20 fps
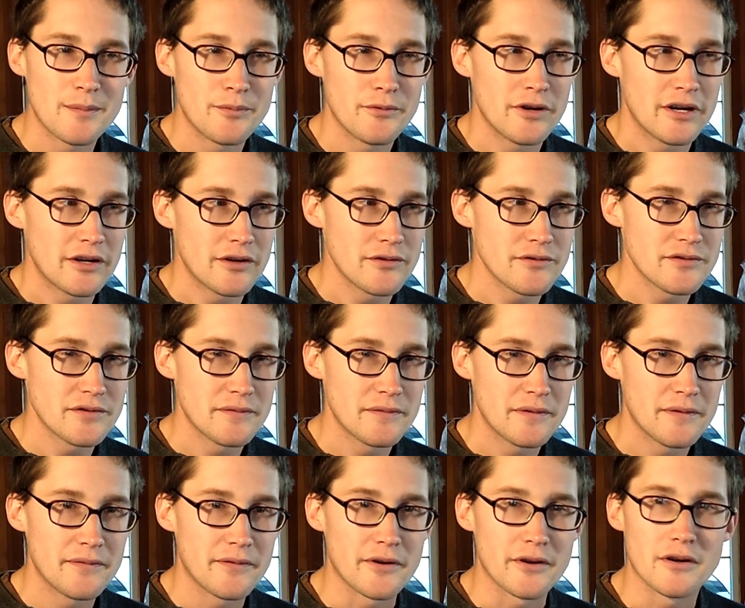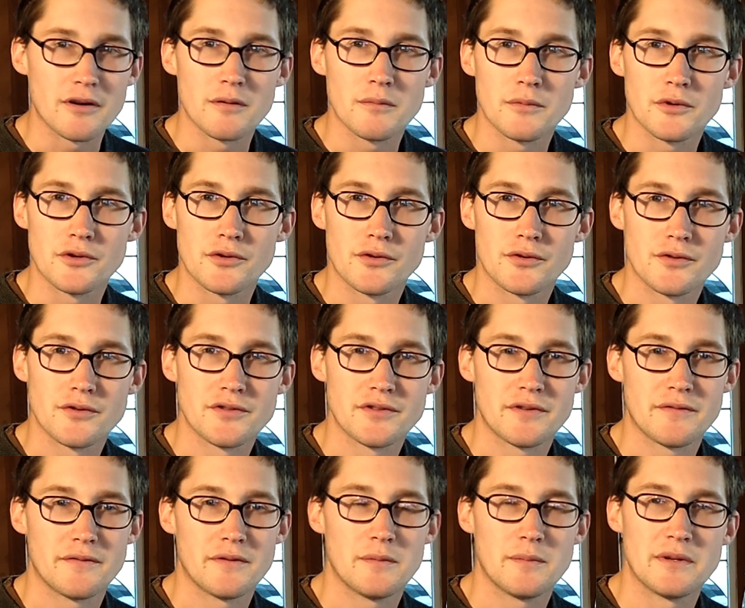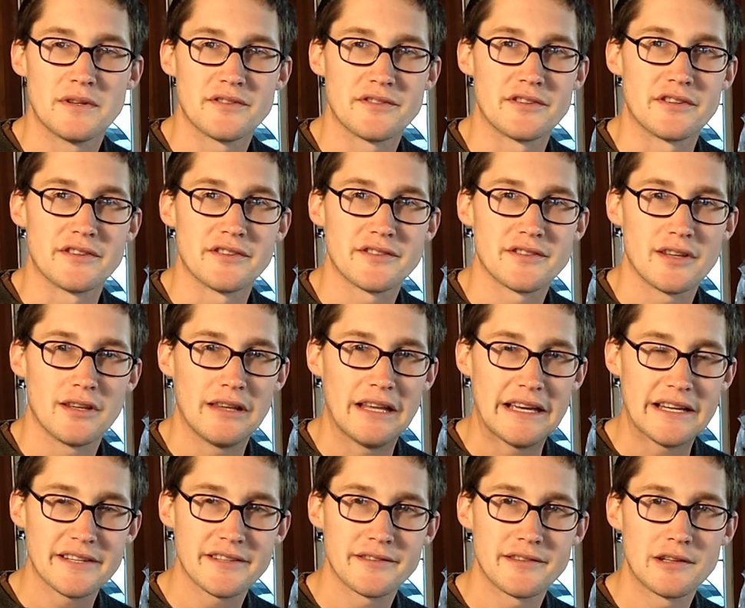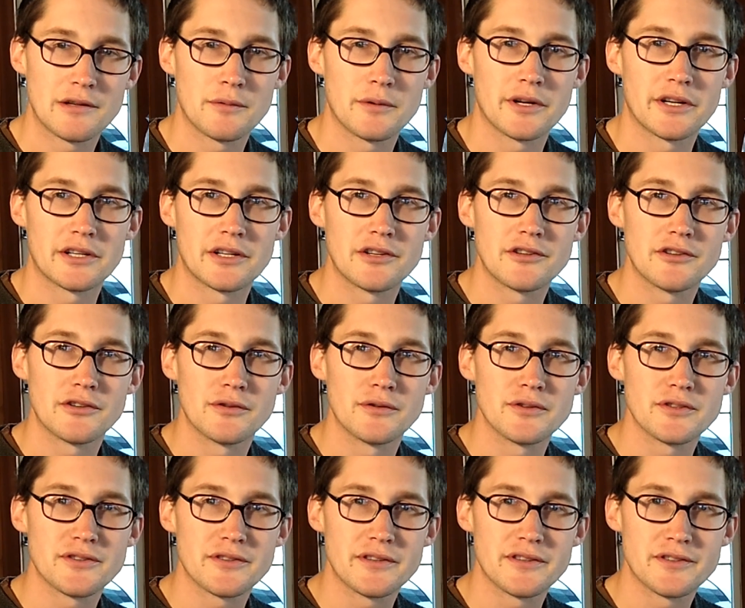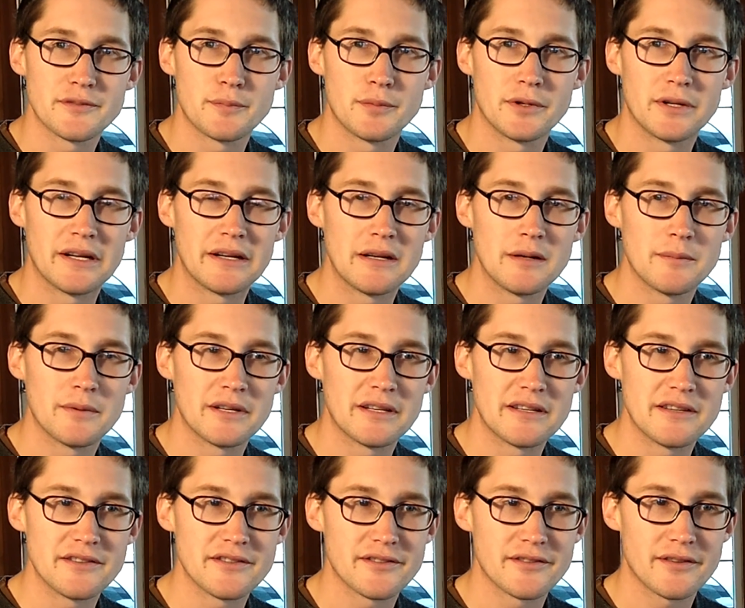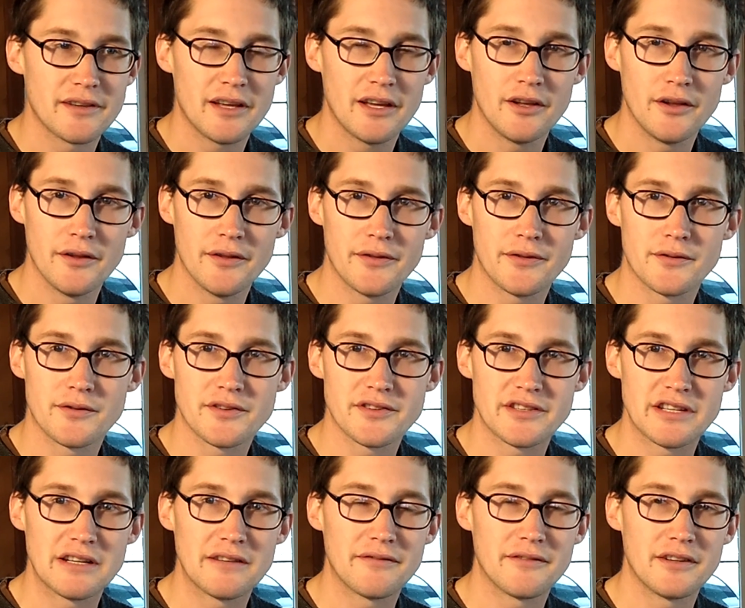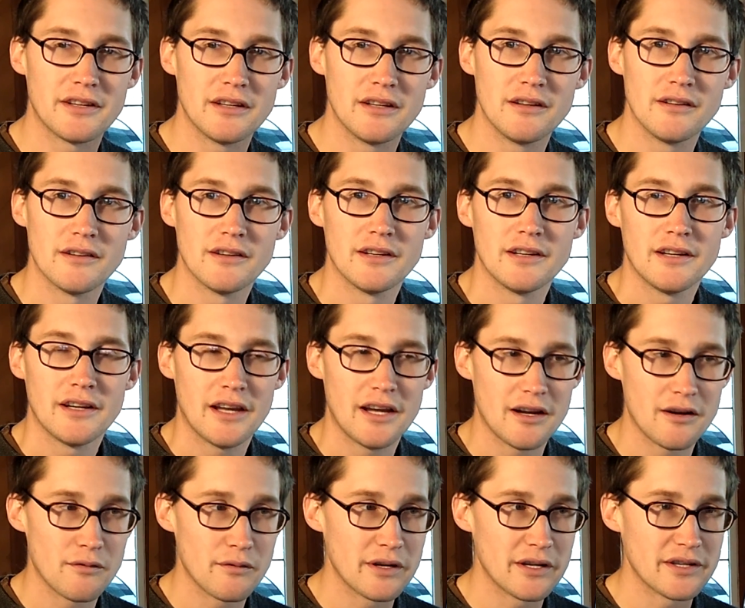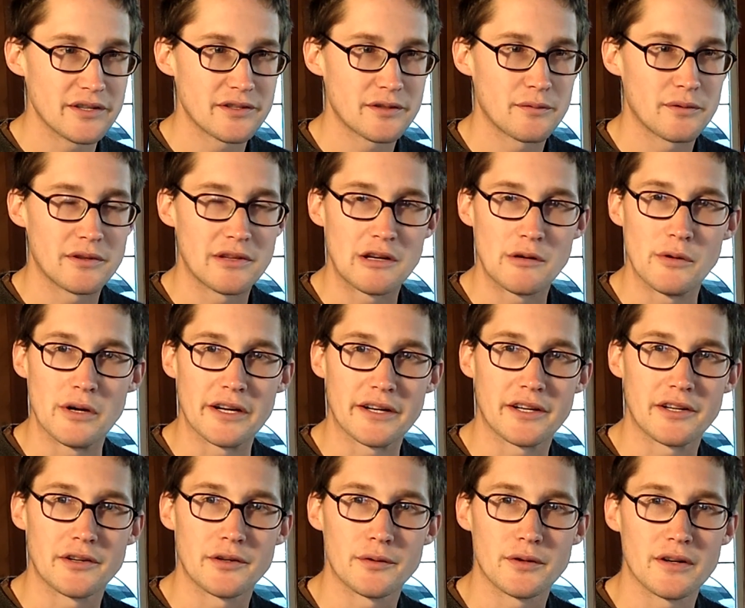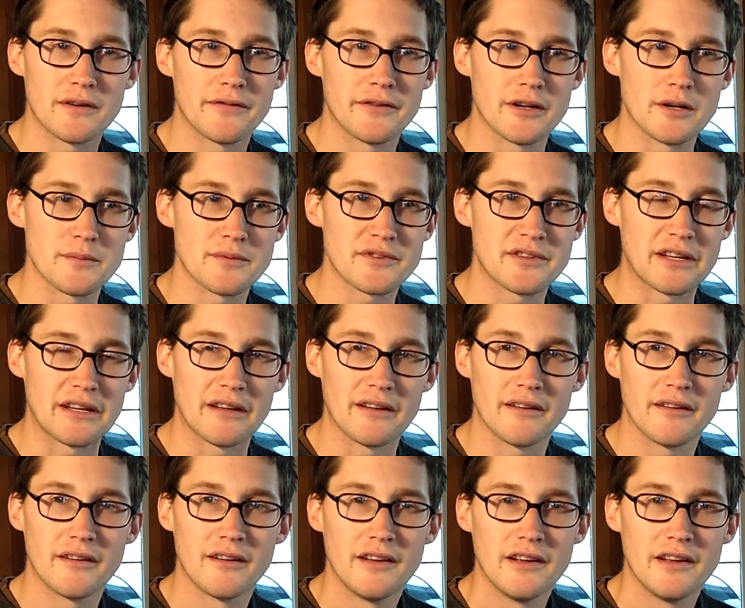operators of the farm and owners of the business, the last thing we're going to do is put anybody's health or safety at risk when they walk into our farm stand.